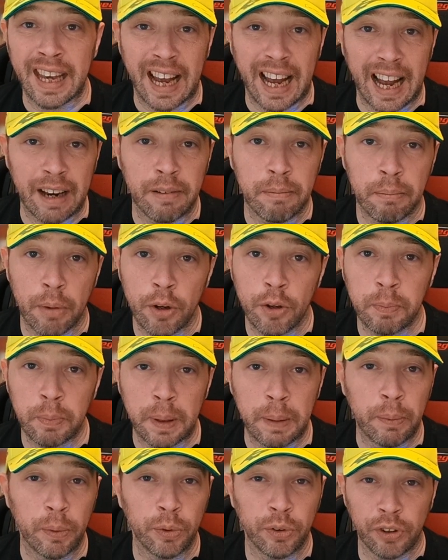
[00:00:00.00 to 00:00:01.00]
and most
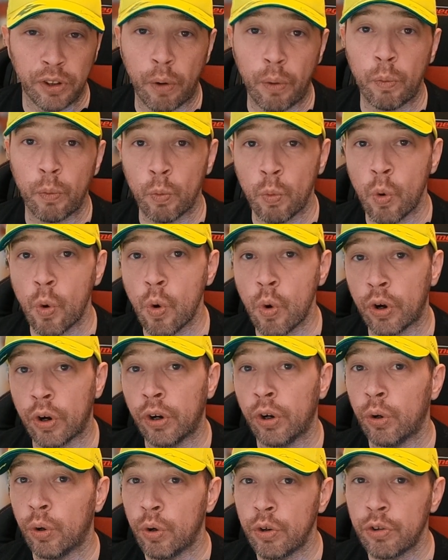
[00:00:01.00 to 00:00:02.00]
people don't
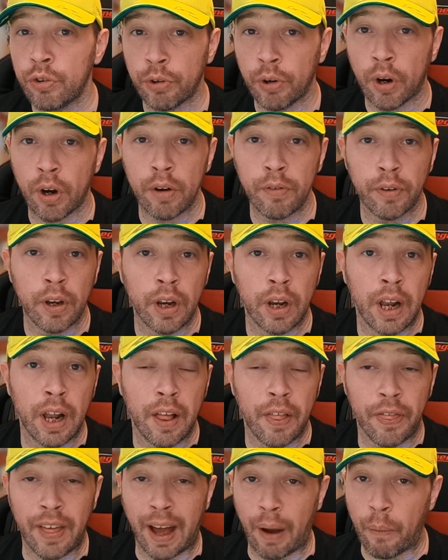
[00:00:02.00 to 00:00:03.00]
walk or drive
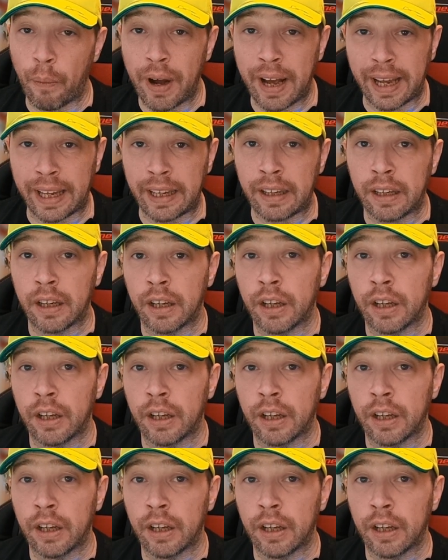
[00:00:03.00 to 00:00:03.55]
that way,